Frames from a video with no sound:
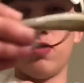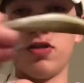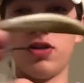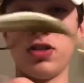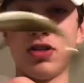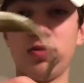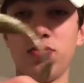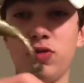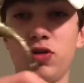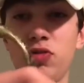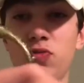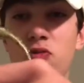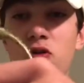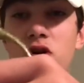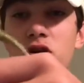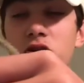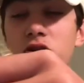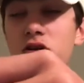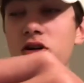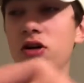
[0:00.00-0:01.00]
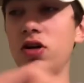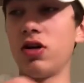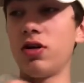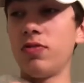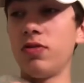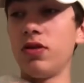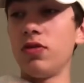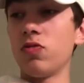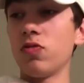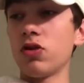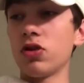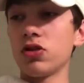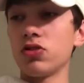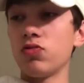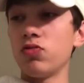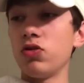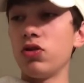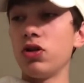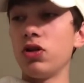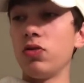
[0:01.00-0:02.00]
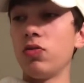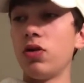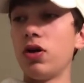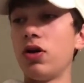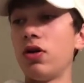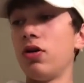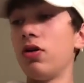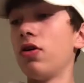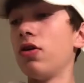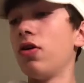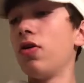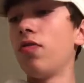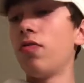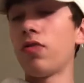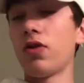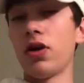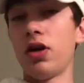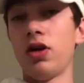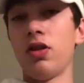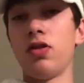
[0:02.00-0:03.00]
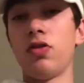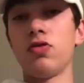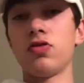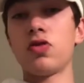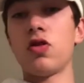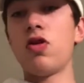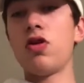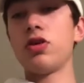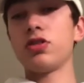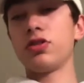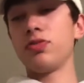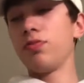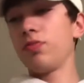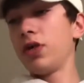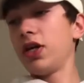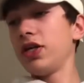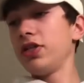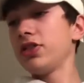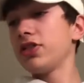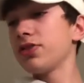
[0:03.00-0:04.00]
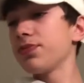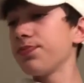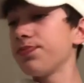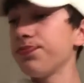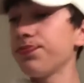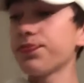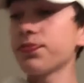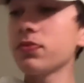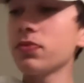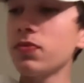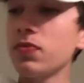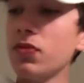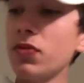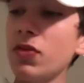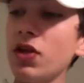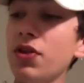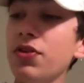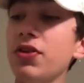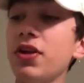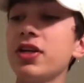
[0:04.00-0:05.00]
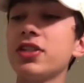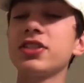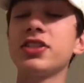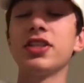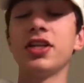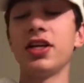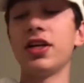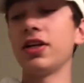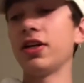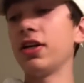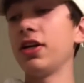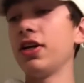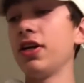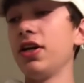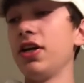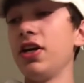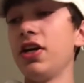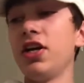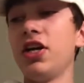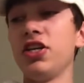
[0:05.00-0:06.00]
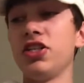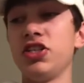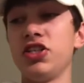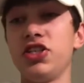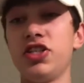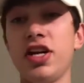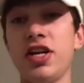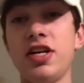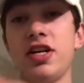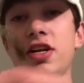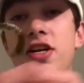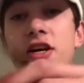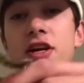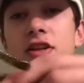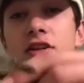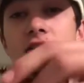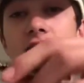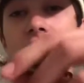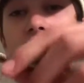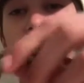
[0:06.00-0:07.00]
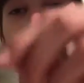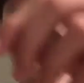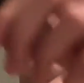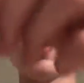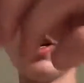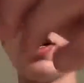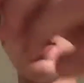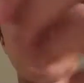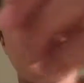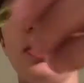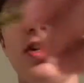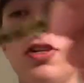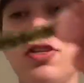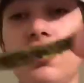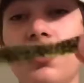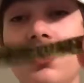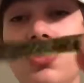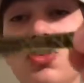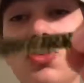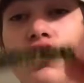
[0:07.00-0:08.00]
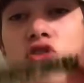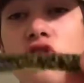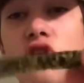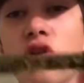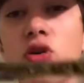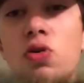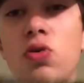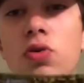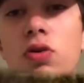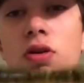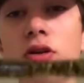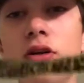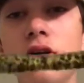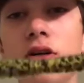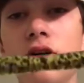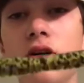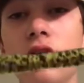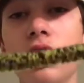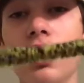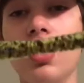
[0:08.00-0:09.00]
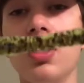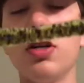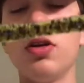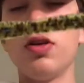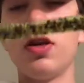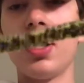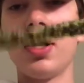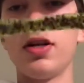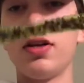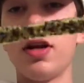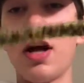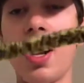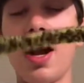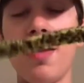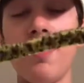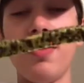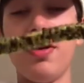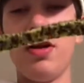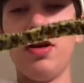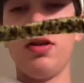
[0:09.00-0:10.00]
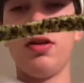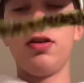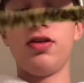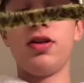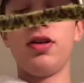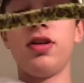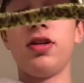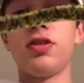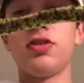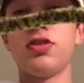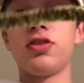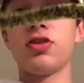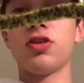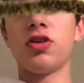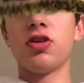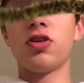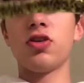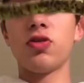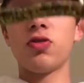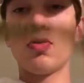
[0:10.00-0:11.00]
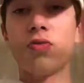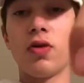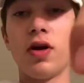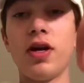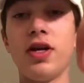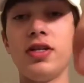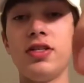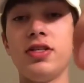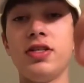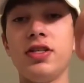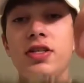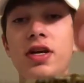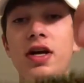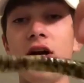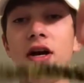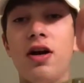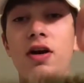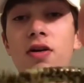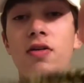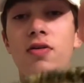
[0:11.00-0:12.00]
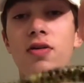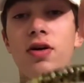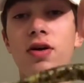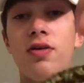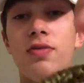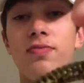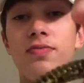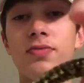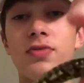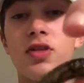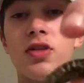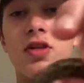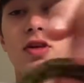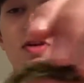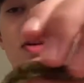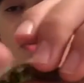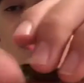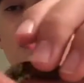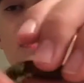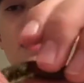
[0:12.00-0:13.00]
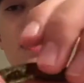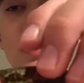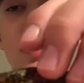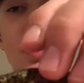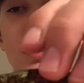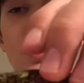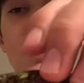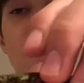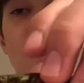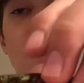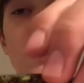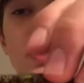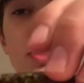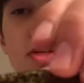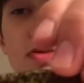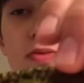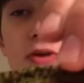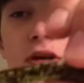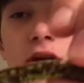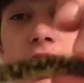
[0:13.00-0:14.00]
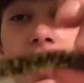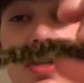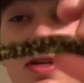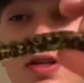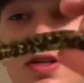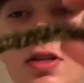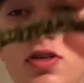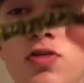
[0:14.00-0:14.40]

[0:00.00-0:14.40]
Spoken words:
the middle water column. It works really well for getting those awesome bites. Next thing is a shaky head. This guy is so, like, I mean, it's crazy how finicky fish can be. And this